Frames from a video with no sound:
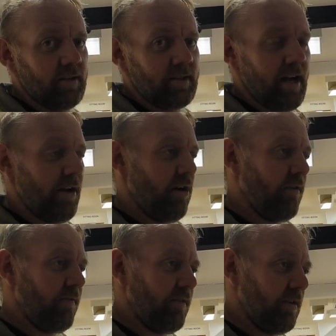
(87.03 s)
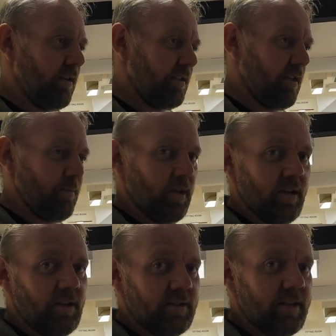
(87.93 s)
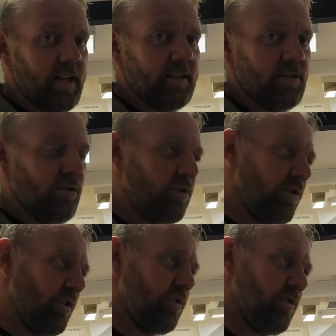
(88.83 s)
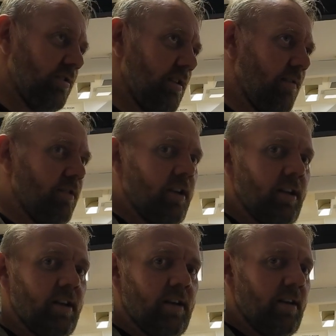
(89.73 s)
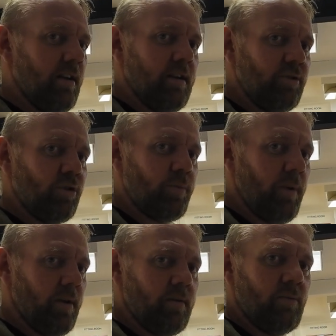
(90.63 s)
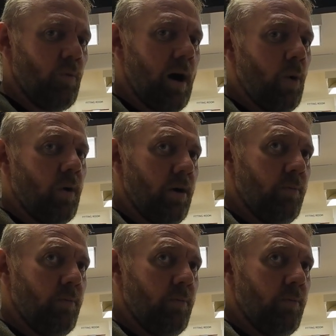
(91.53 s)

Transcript: signed off, listing of building consent, all the conditions and everything. Just been wow.